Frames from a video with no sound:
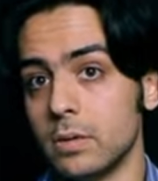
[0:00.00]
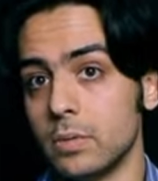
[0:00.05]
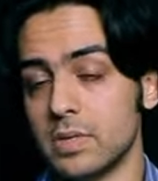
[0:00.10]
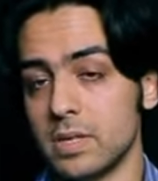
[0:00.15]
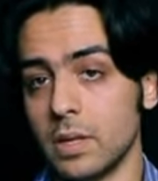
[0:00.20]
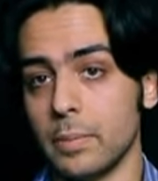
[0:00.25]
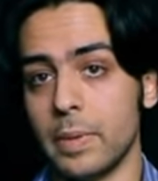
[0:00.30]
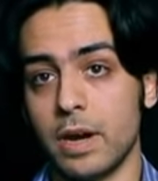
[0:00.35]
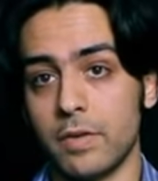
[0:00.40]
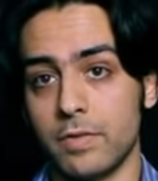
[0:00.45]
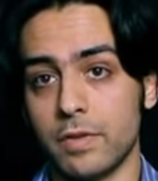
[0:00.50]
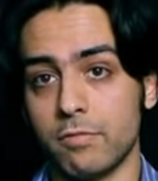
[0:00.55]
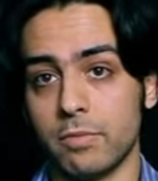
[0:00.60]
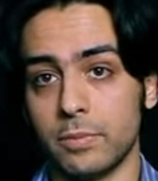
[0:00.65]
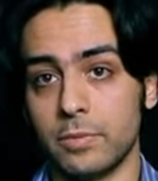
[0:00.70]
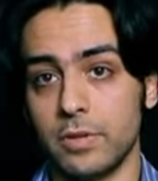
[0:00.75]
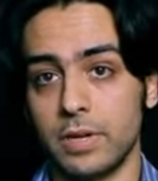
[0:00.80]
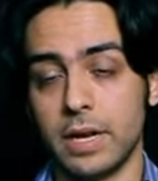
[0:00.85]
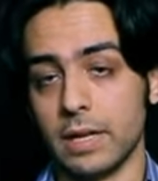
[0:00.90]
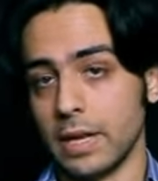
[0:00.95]
we still benefit
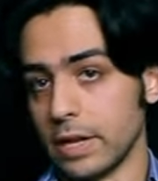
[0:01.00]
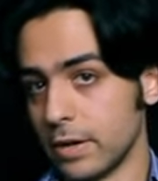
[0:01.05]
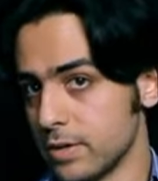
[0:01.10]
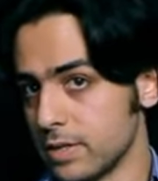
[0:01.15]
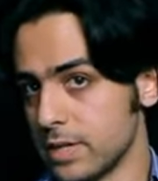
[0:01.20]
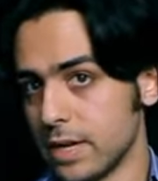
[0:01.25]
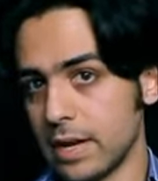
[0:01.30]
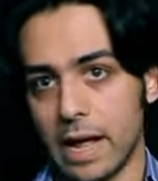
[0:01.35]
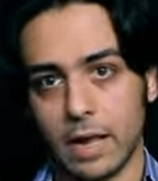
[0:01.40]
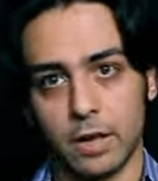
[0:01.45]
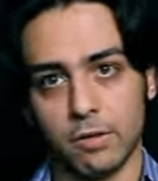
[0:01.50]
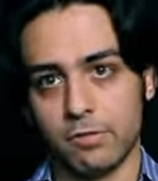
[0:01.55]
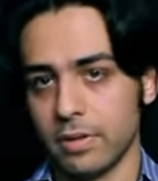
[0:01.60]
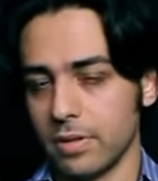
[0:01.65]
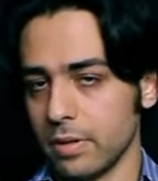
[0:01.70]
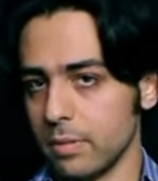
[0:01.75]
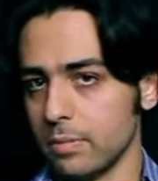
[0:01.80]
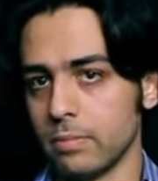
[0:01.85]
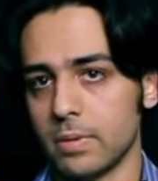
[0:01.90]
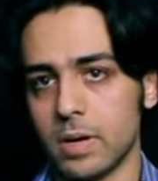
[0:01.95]
from today. Like you said,
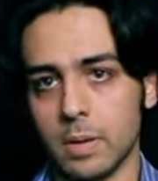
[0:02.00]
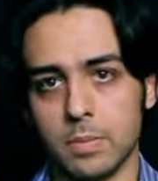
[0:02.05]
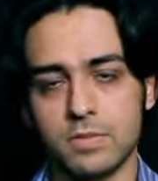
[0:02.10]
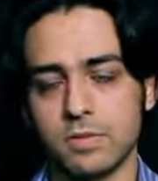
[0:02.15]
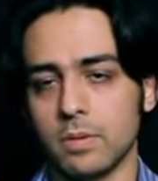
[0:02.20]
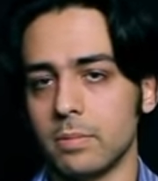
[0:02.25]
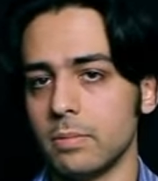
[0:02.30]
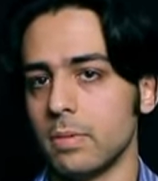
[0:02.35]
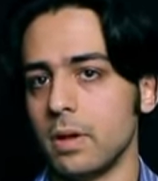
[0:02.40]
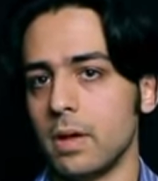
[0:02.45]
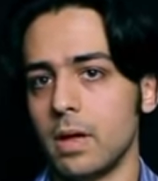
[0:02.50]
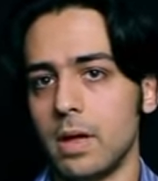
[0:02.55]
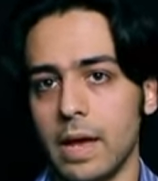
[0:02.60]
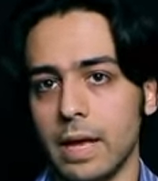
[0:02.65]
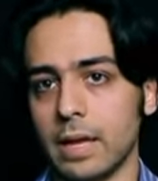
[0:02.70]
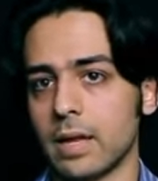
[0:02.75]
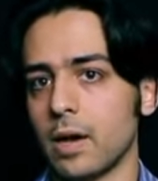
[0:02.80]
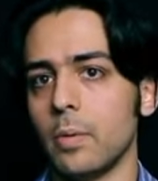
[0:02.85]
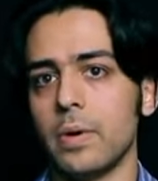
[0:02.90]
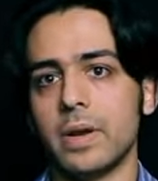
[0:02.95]
algorithm comes from
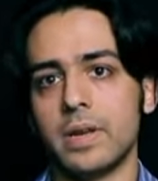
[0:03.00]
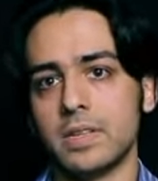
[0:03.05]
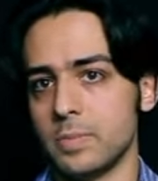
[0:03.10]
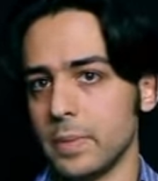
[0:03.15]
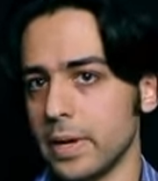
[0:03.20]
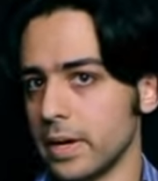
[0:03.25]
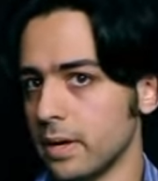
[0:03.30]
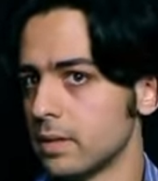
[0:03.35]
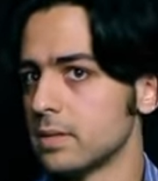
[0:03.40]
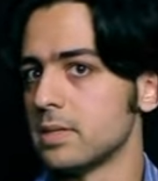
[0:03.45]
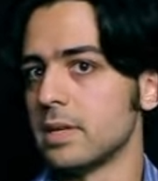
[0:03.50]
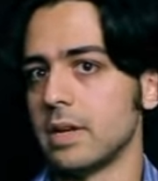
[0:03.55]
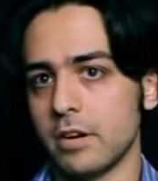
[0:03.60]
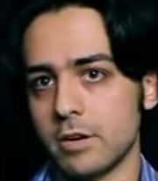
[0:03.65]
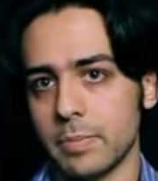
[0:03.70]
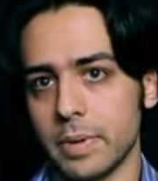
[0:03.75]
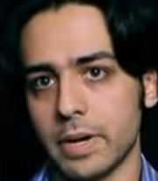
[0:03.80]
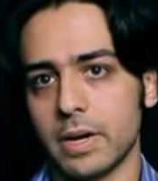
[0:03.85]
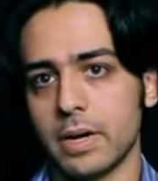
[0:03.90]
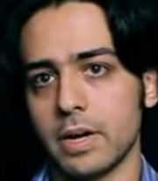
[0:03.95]
al khawarizmi. It's an
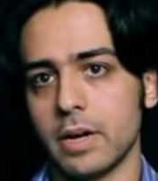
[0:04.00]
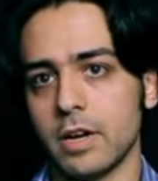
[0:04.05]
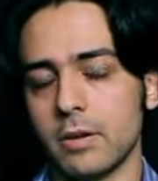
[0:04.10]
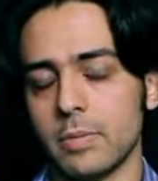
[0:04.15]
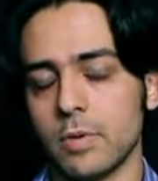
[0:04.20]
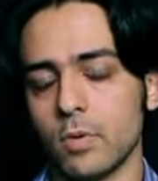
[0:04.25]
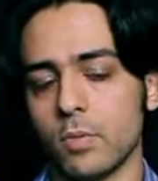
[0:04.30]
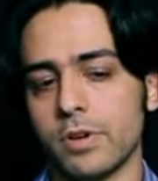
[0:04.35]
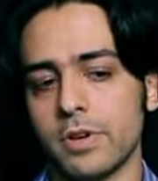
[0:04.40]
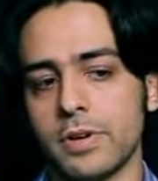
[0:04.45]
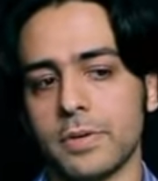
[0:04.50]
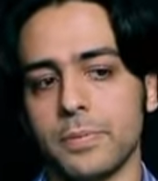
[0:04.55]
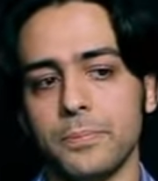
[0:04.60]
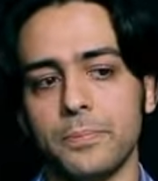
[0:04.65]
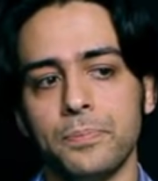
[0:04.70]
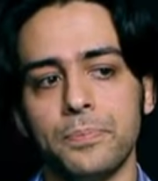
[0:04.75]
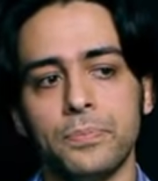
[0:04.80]
Arabic Arabic word.